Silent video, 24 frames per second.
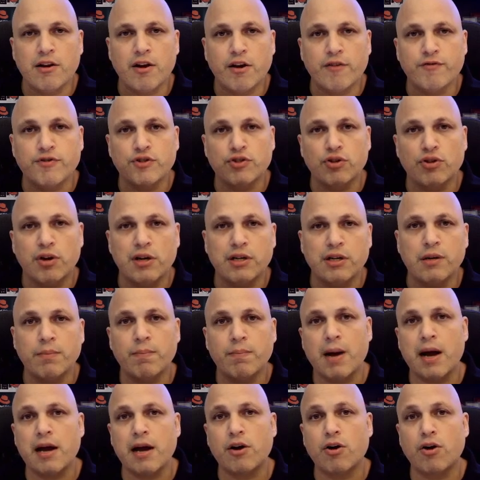of sorting
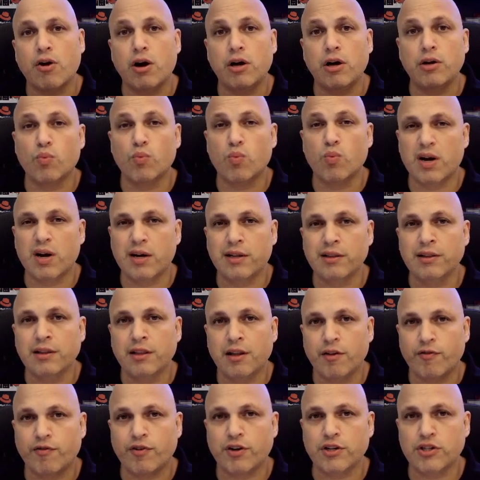by column 1, the
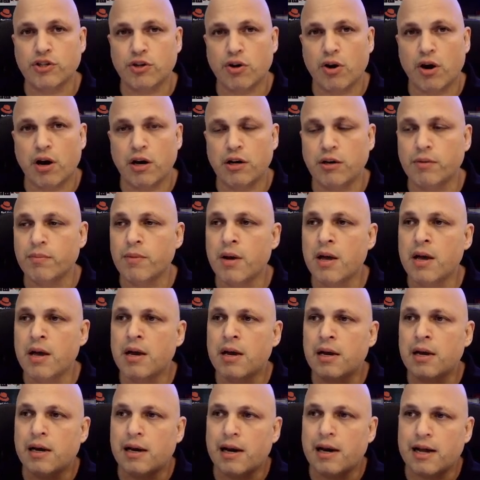first column,
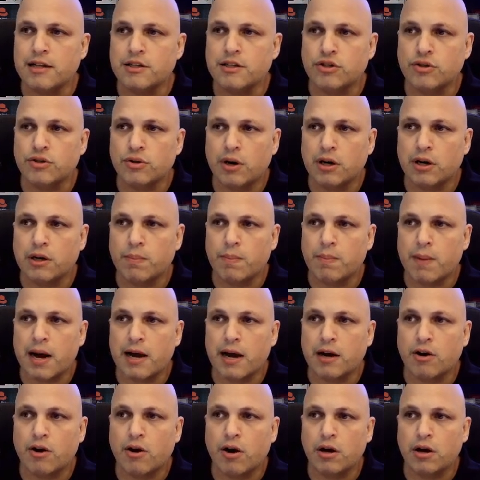let's sort by
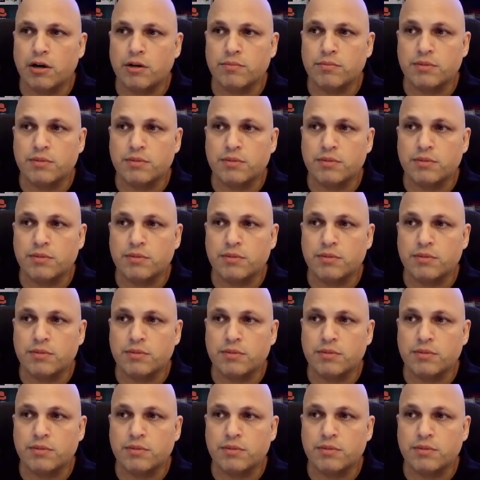column